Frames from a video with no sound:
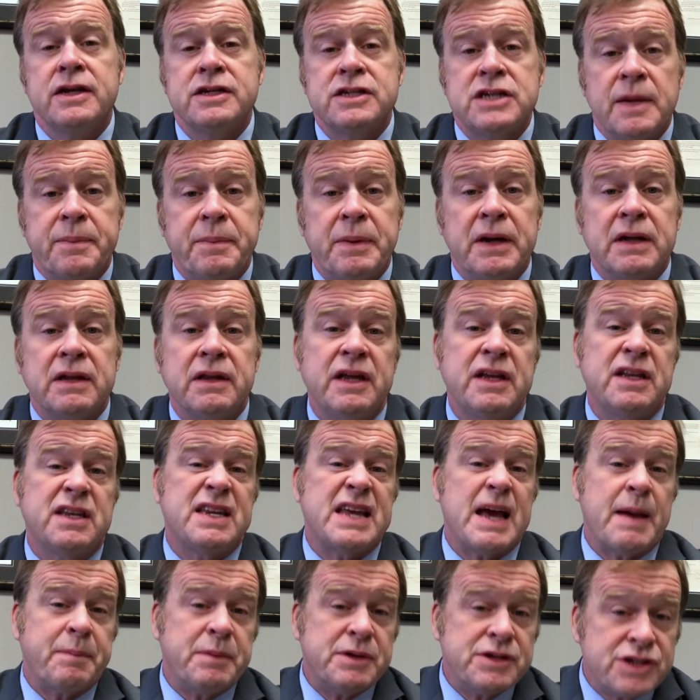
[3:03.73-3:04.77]
typically
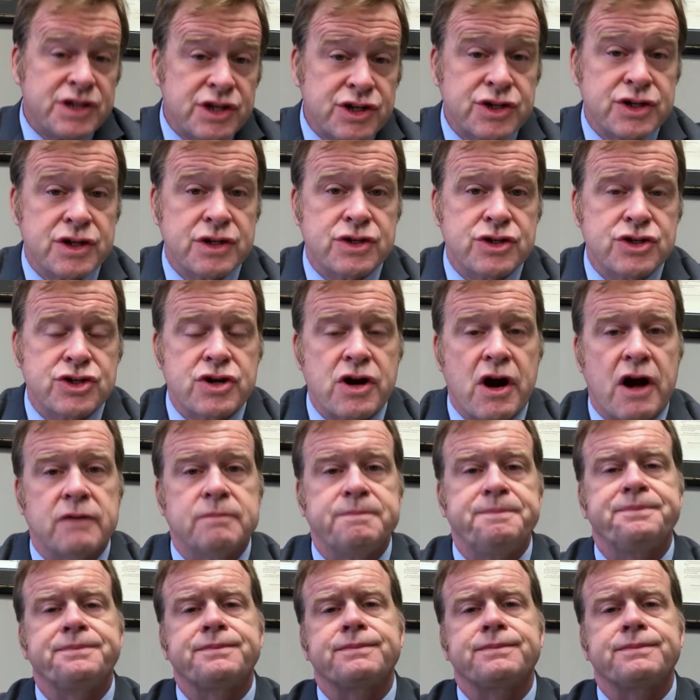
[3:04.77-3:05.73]
depositions start.